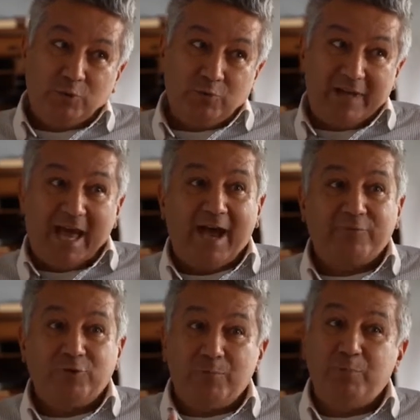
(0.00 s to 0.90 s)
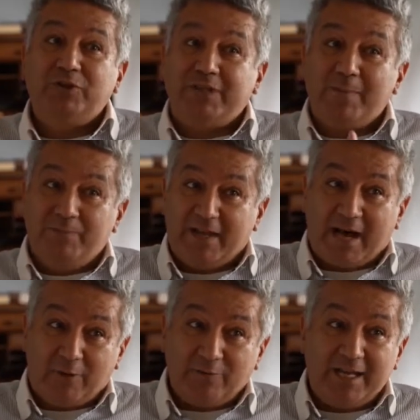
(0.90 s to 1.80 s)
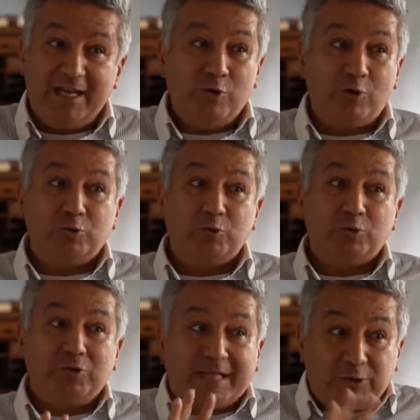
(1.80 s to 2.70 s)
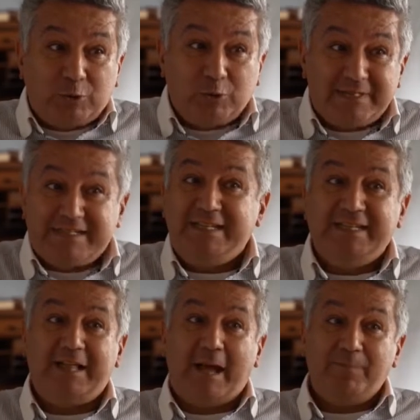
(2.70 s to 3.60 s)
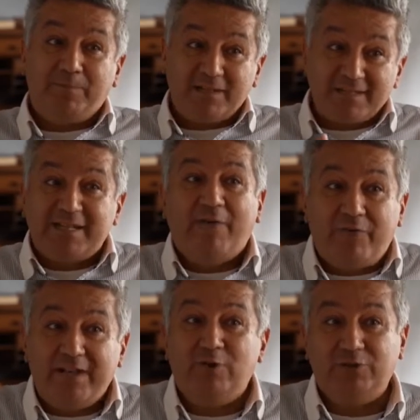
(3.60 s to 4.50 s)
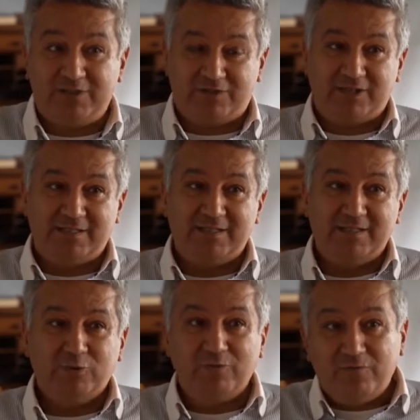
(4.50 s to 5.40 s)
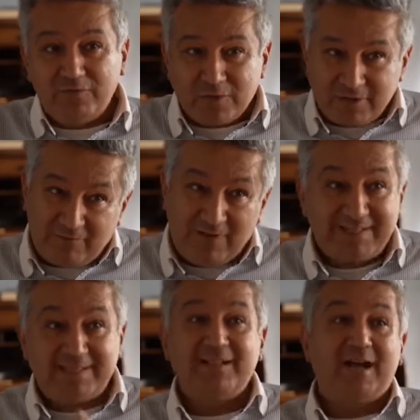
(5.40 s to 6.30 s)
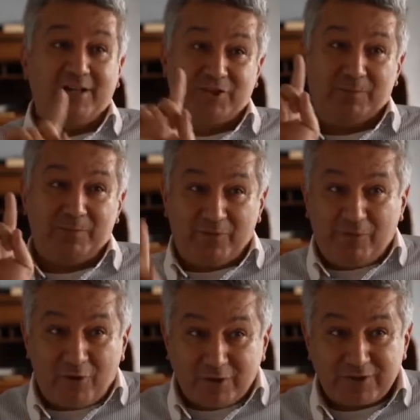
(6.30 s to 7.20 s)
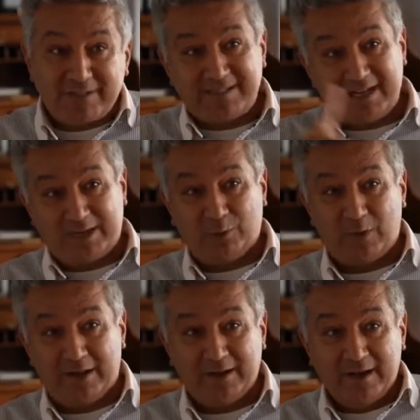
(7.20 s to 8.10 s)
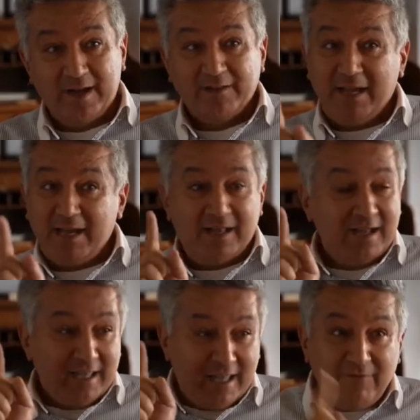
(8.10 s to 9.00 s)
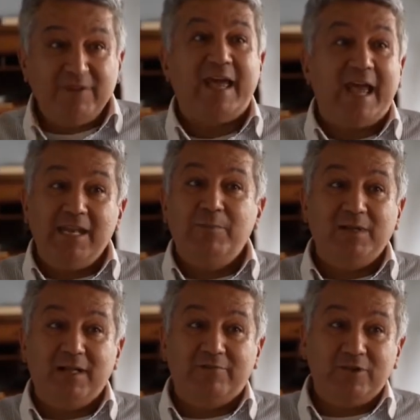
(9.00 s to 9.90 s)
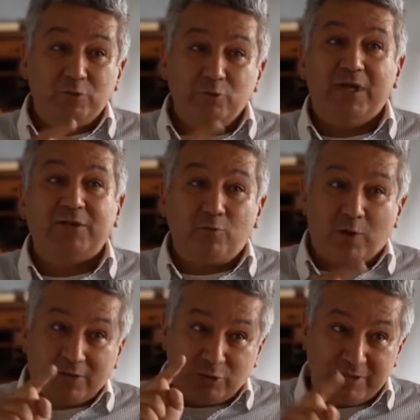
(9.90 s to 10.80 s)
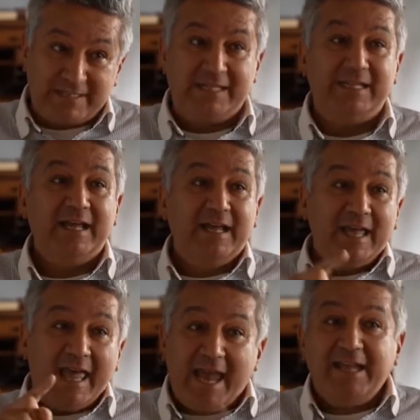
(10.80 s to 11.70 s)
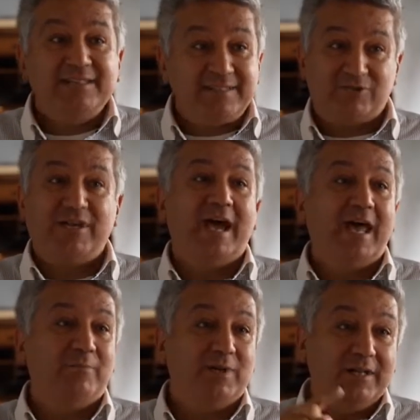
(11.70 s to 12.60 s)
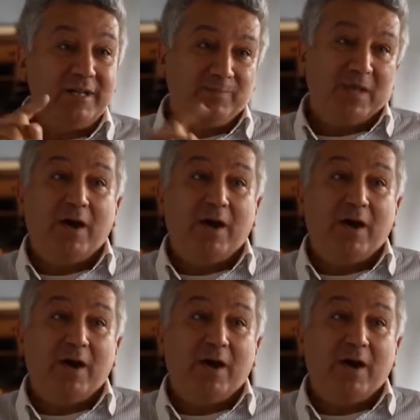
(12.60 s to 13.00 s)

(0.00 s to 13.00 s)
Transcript: do we have to put them down in order to not to see them suffering on the streets the, the western culture prefers the second one they, even the animal lover do not want to see any stray animal